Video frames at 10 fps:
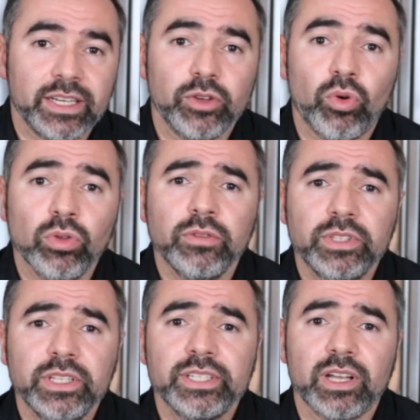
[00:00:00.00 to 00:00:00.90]
All of
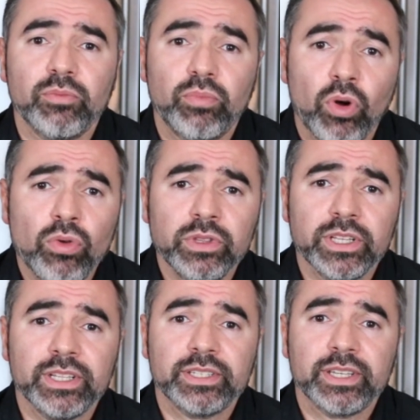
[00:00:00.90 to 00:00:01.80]
these
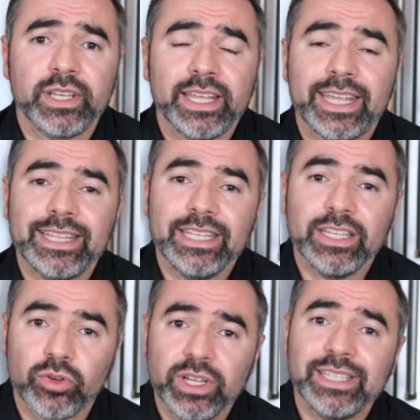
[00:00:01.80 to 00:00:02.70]
components can
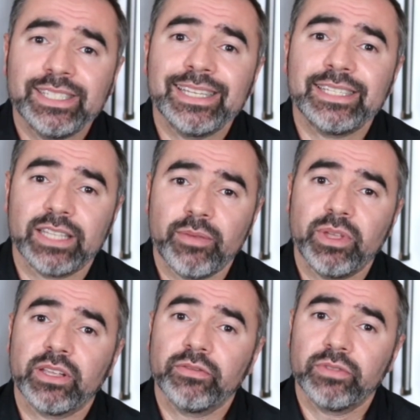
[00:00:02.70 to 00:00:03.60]
increase
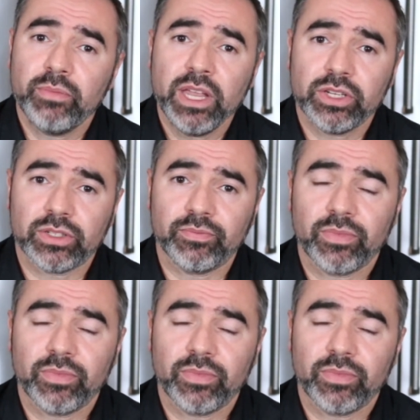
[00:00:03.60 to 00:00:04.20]
systemic inflammation.